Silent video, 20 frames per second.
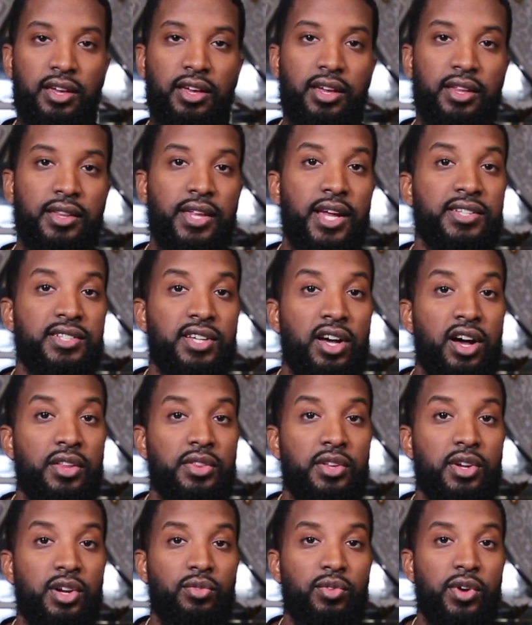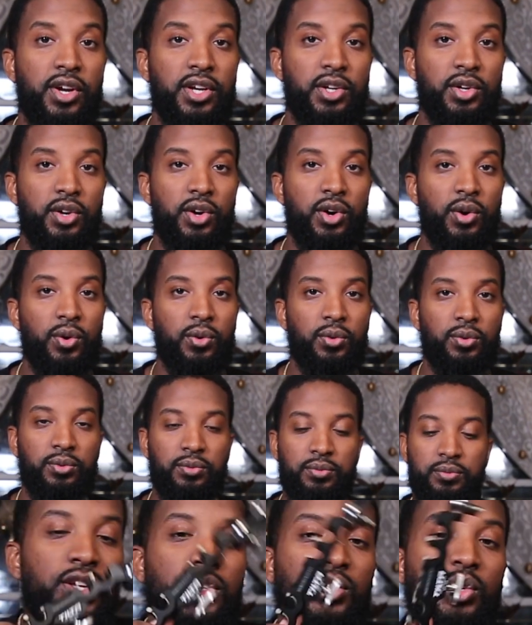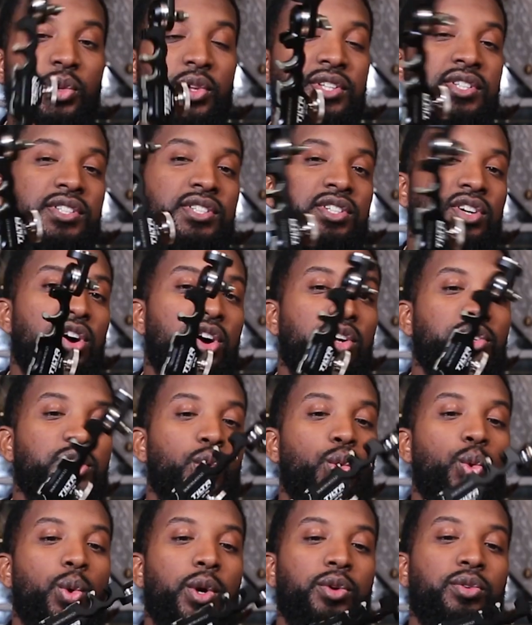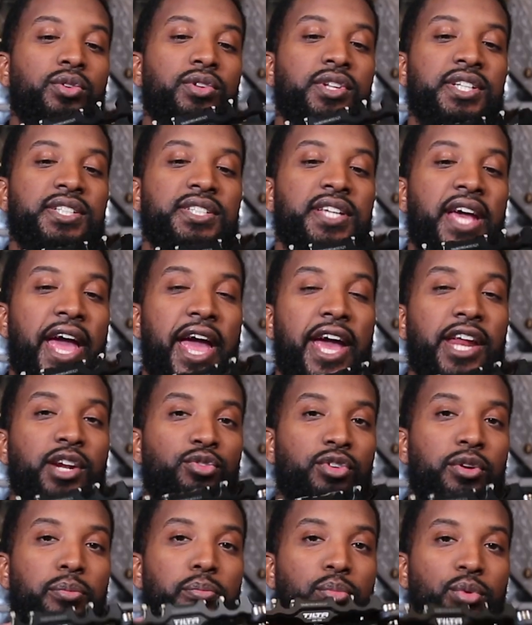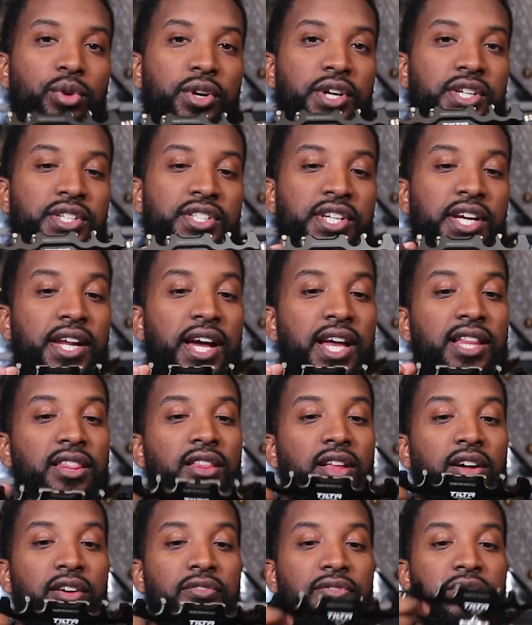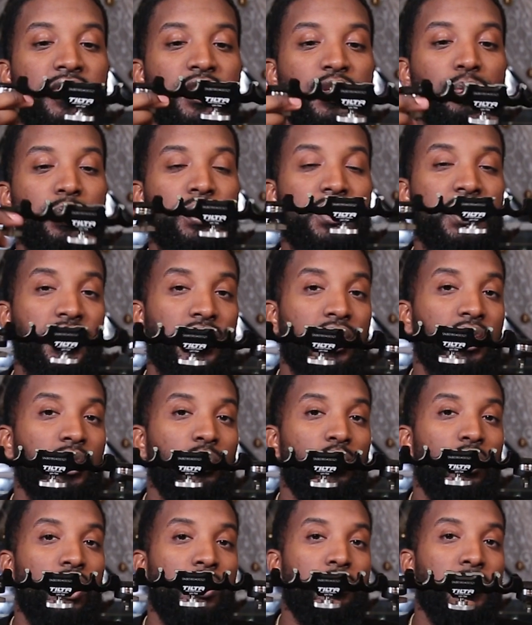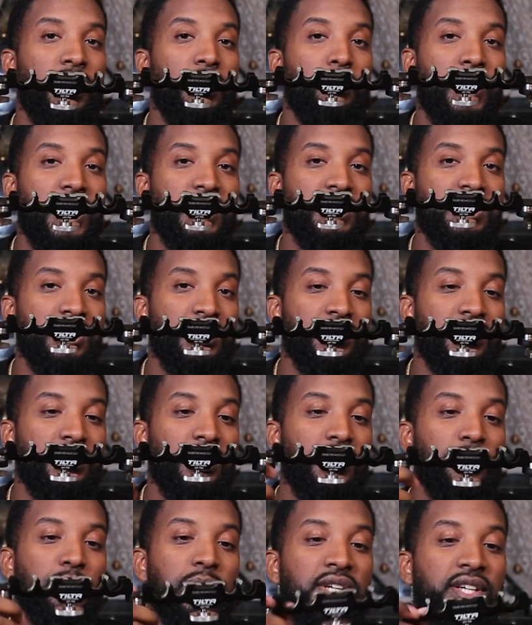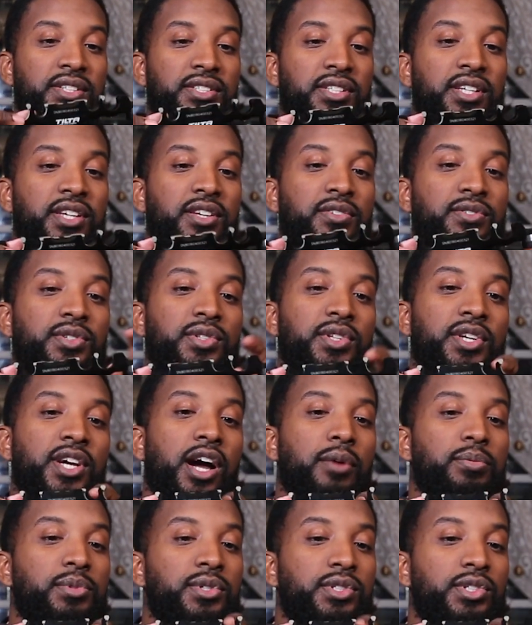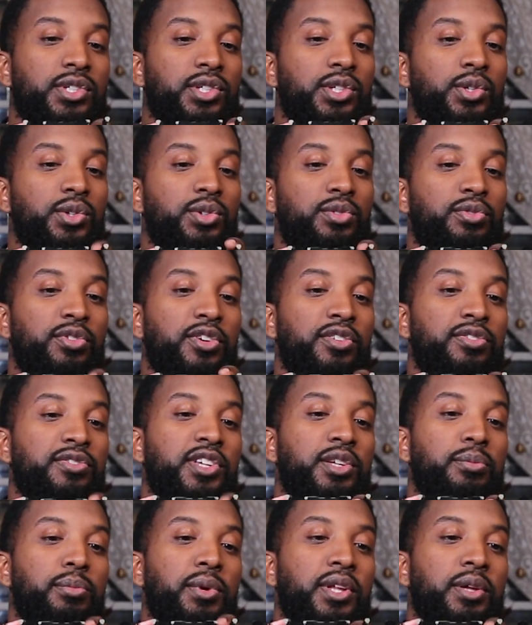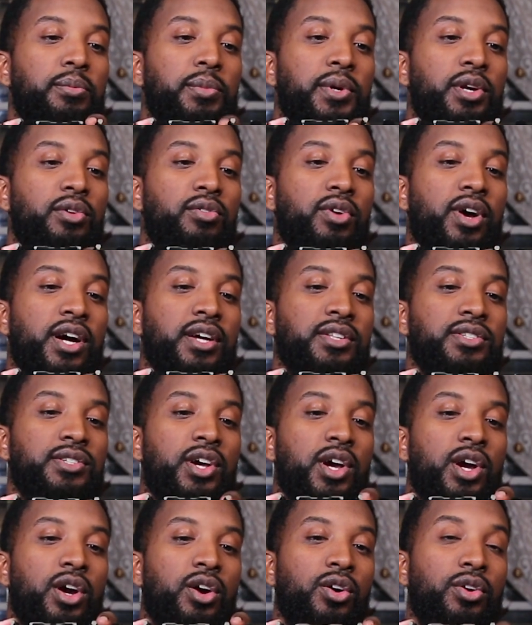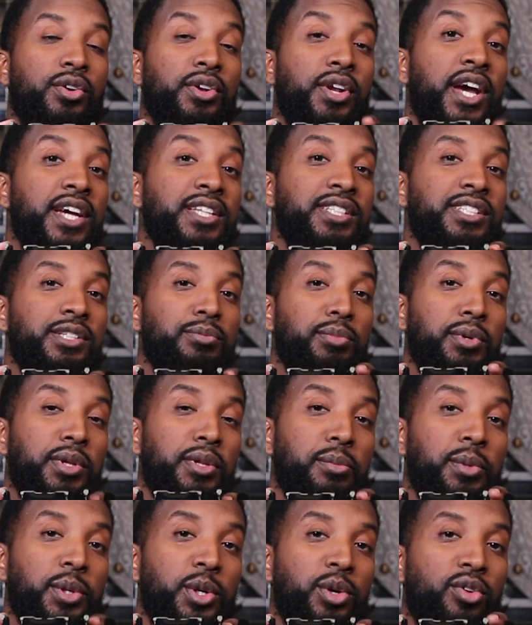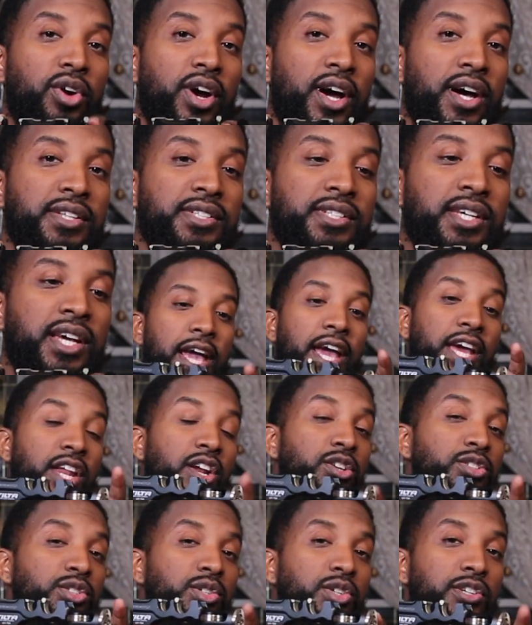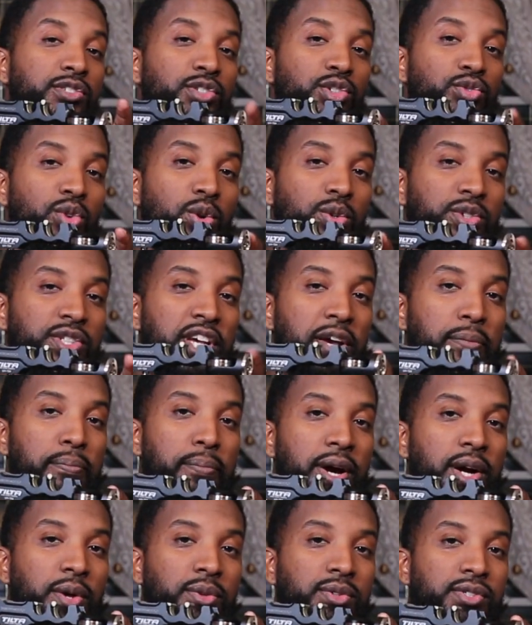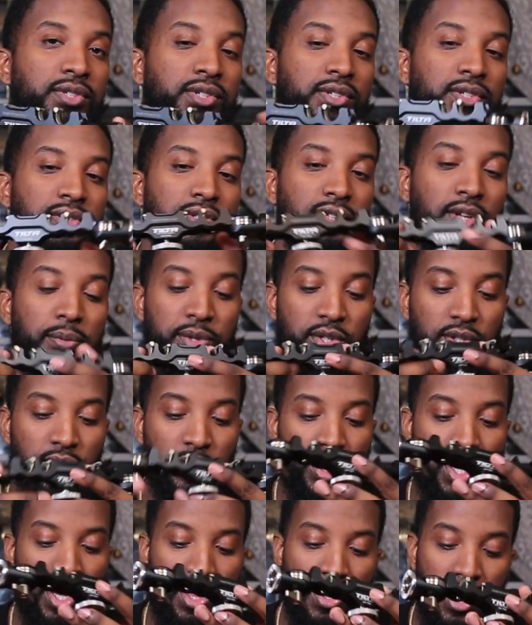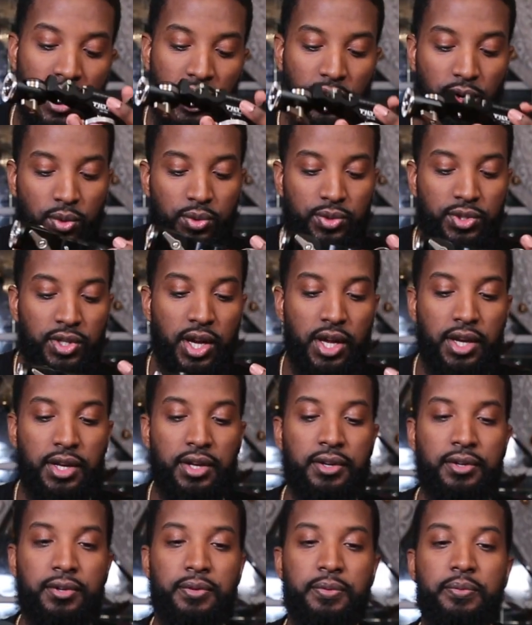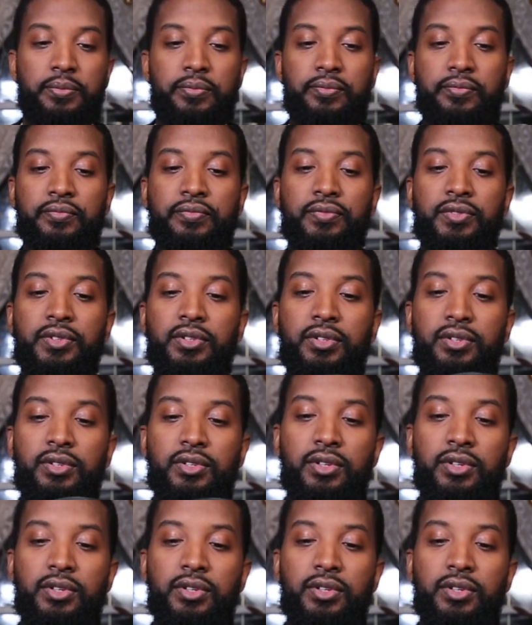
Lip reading: and that's on there and ready to go. So this is called the quick release hand grip bridge, and I love this particular one made by TILTA because it gives you the option to use 15mm rods or 19mm rods, and it also gives you rosette mounts. So let me show you how that goes on. So